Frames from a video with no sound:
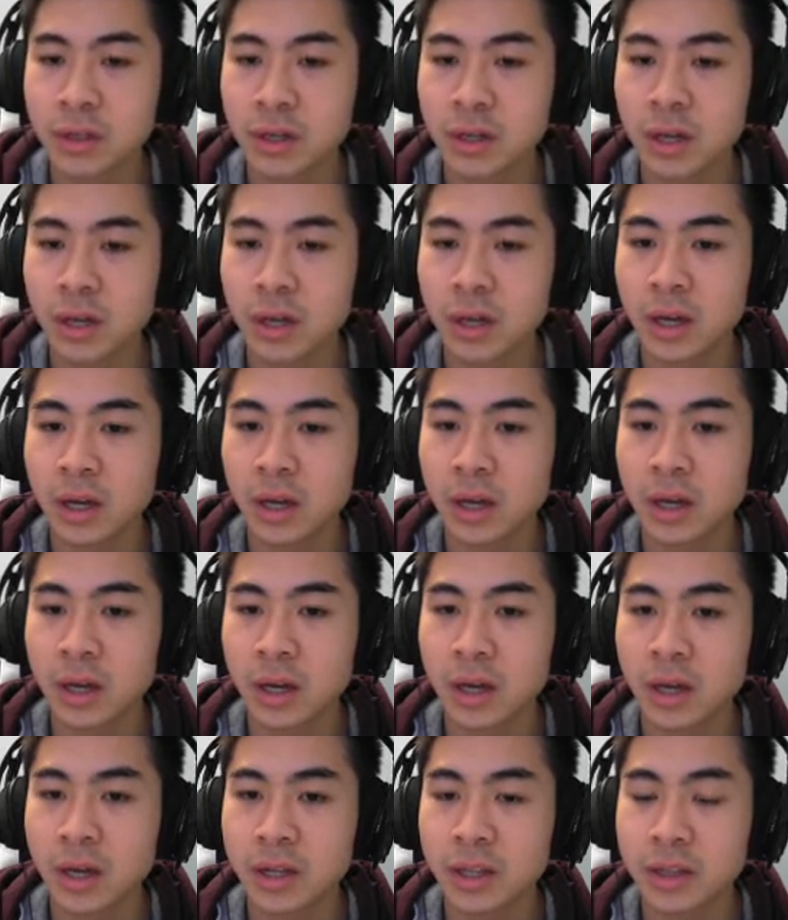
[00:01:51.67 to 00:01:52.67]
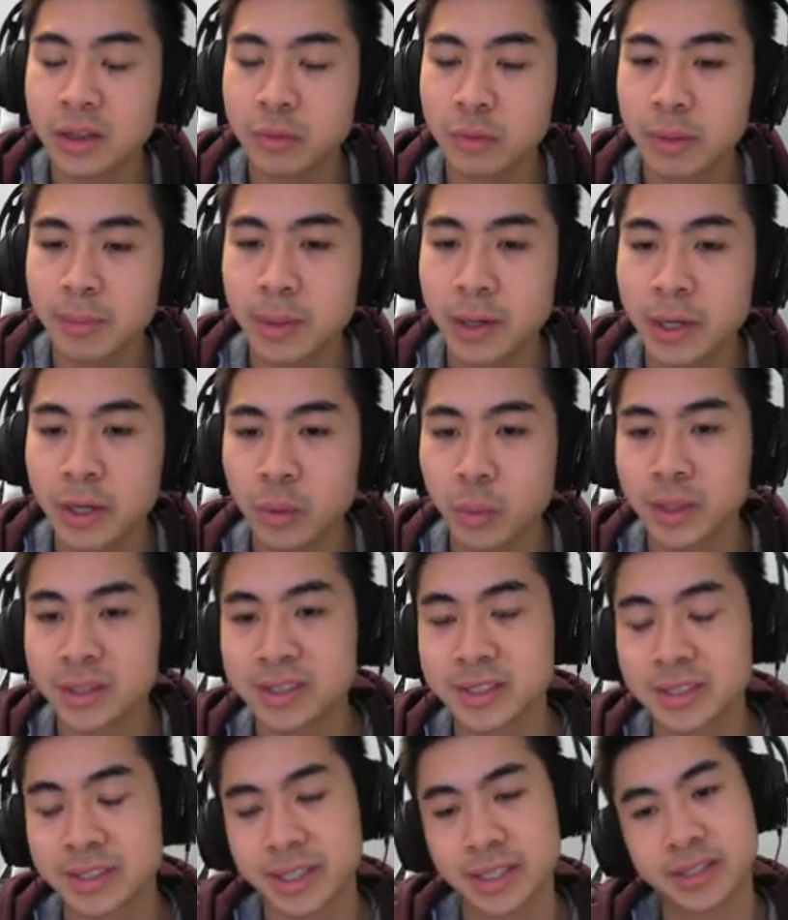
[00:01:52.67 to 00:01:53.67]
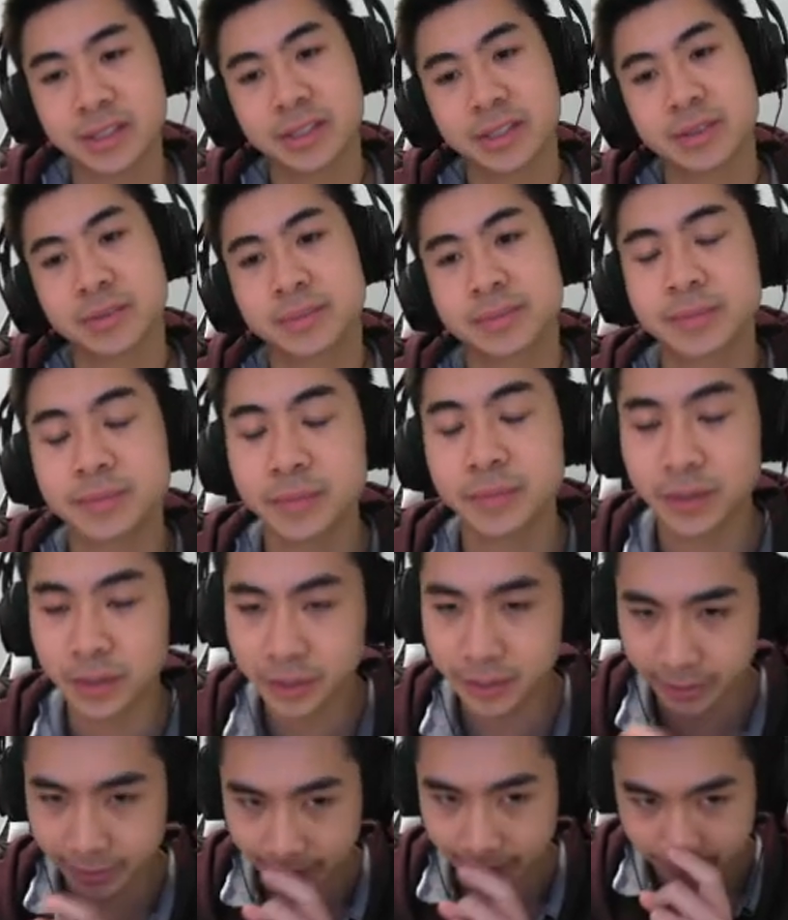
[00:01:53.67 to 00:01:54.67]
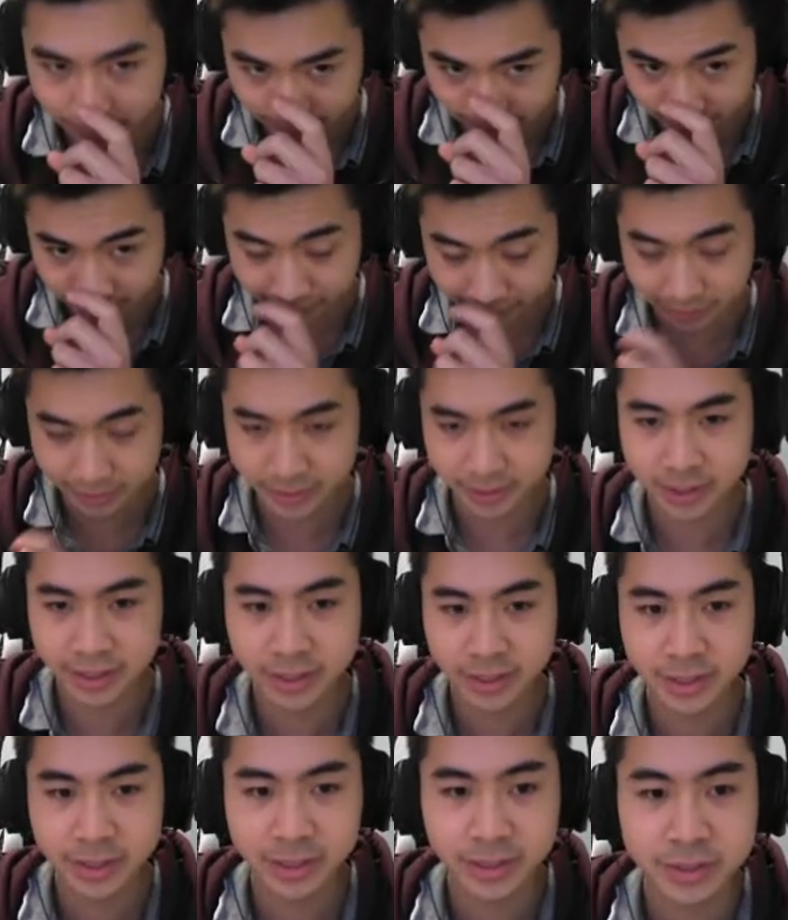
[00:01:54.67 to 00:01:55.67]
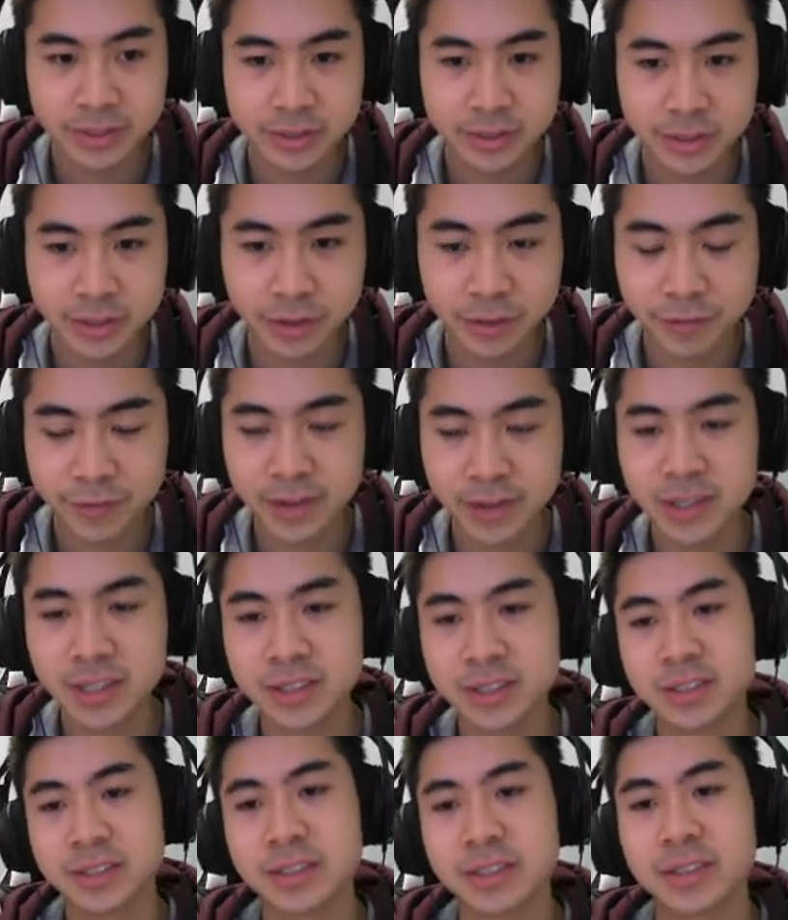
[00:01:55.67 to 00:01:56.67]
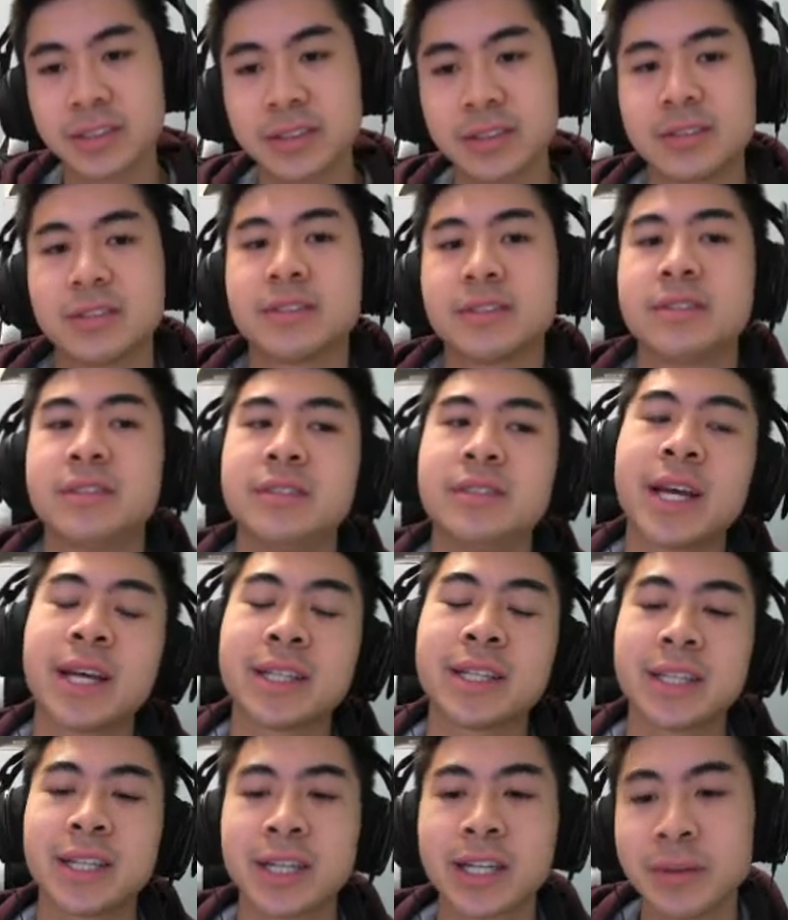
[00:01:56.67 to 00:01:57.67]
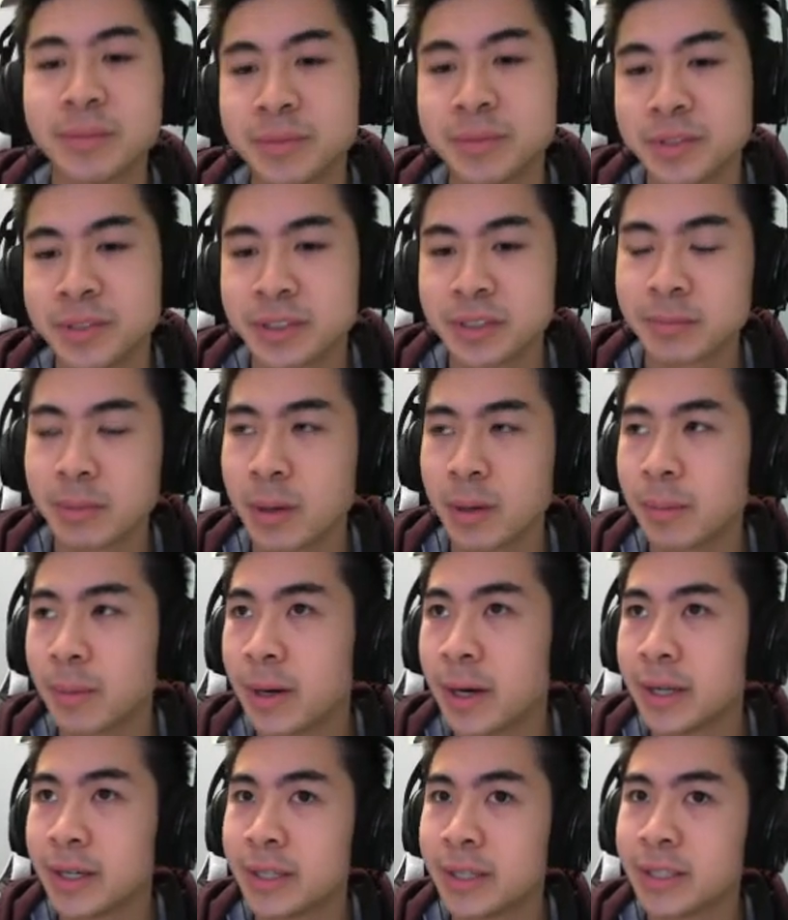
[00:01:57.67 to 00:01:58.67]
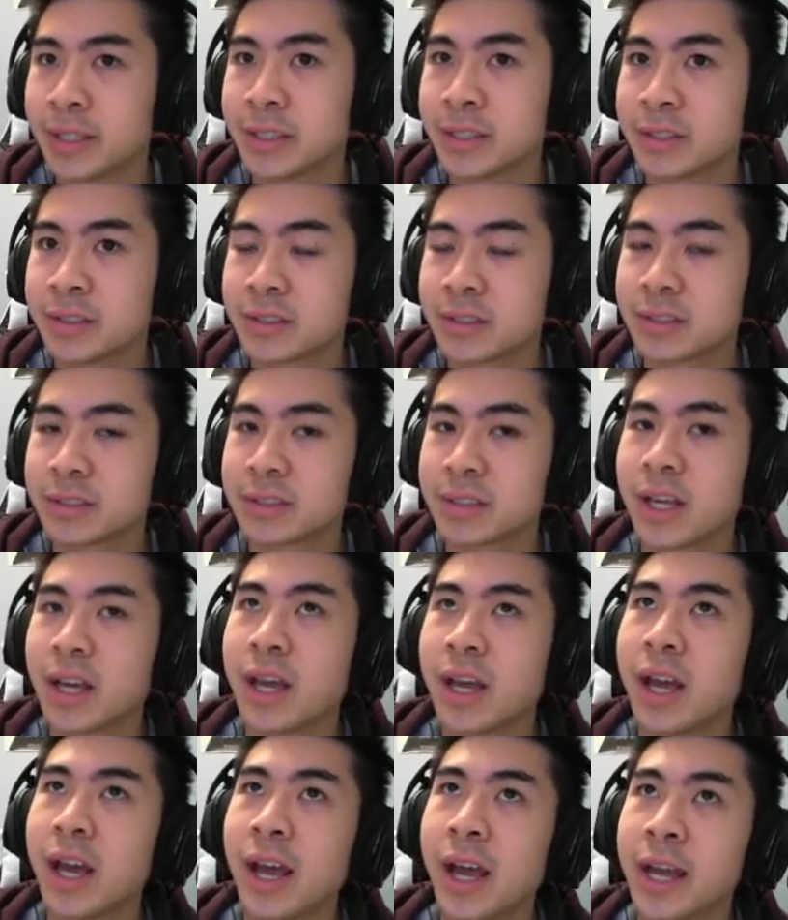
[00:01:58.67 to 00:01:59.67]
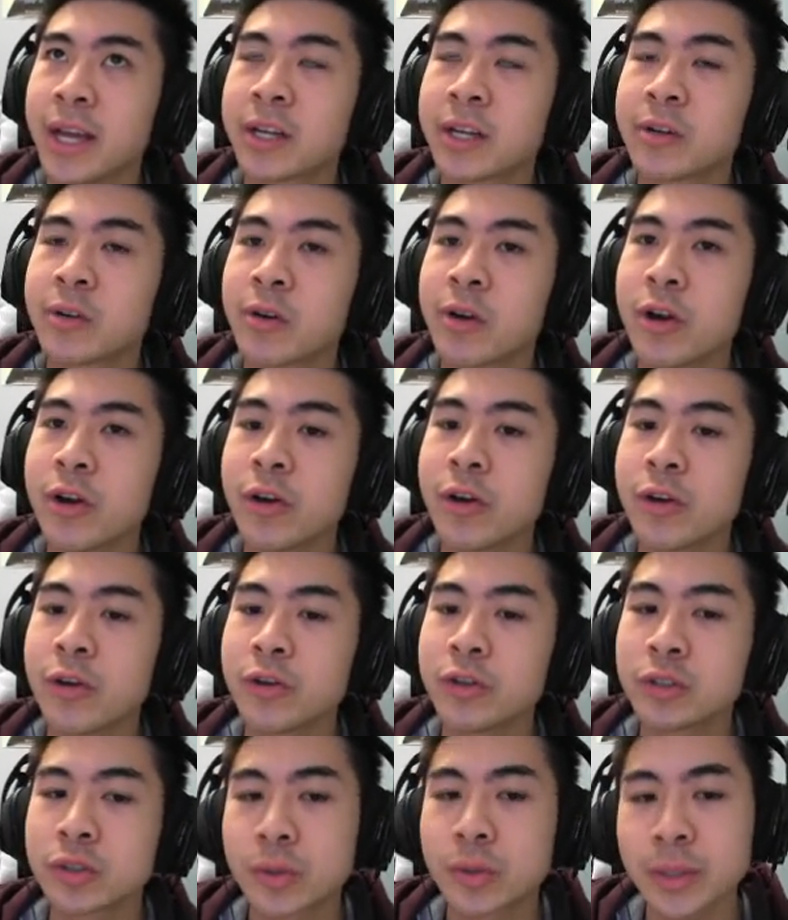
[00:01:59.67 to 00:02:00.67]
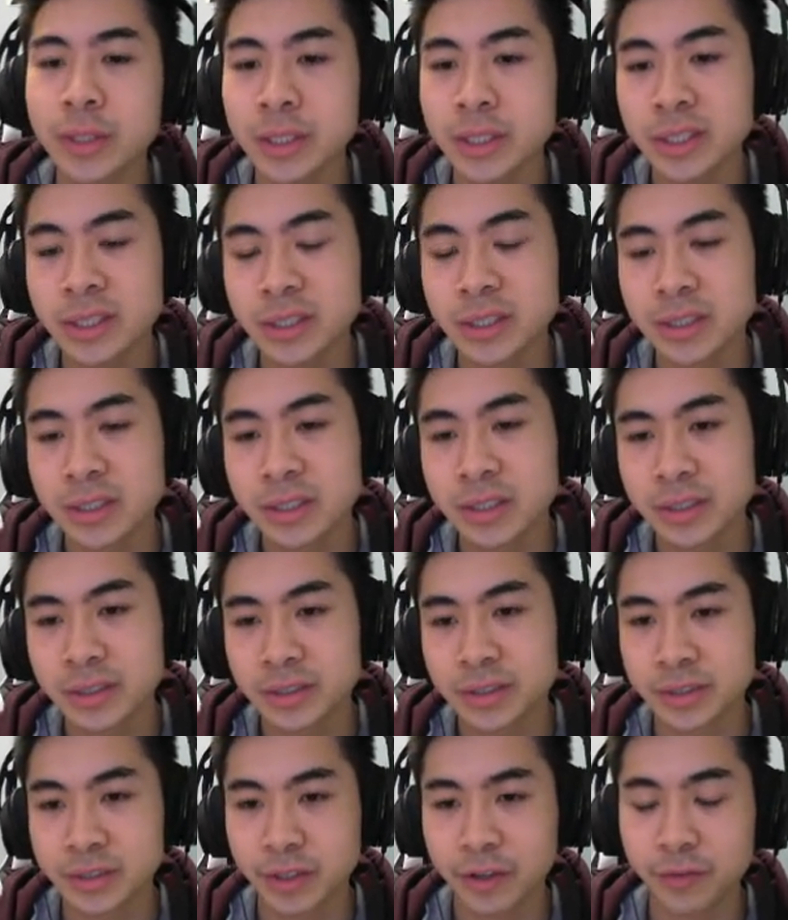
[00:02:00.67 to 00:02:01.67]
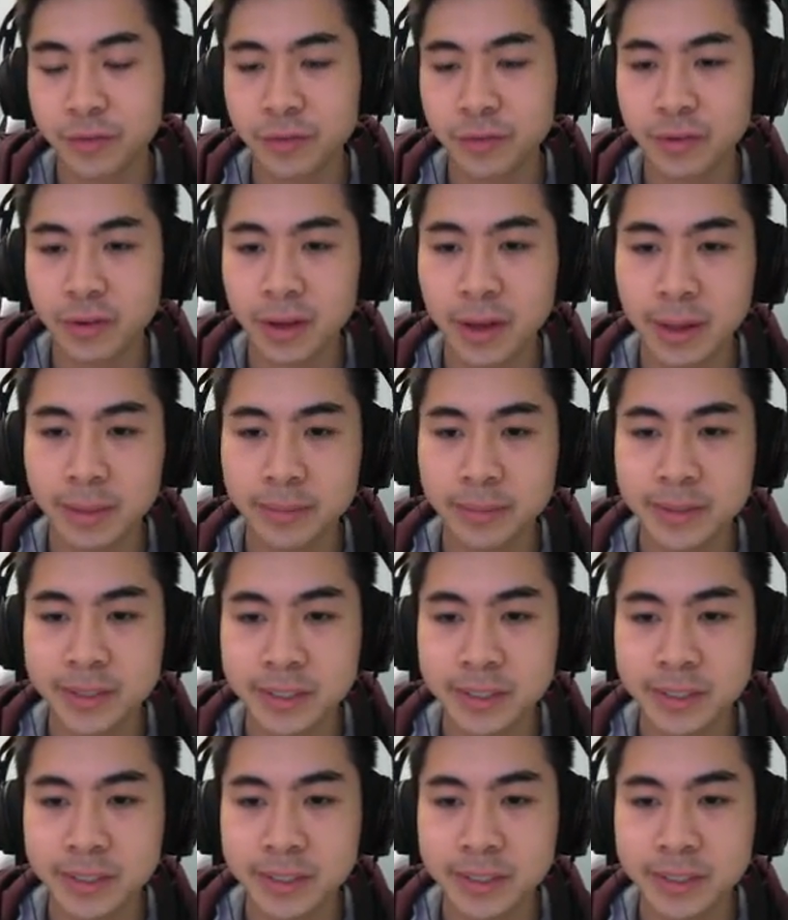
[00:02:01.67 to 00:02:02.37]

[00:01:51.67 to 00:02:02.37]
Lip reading: 3 mana, 1/6. Okay. So the first deck that comes into my mind is Aggro Druid. So this is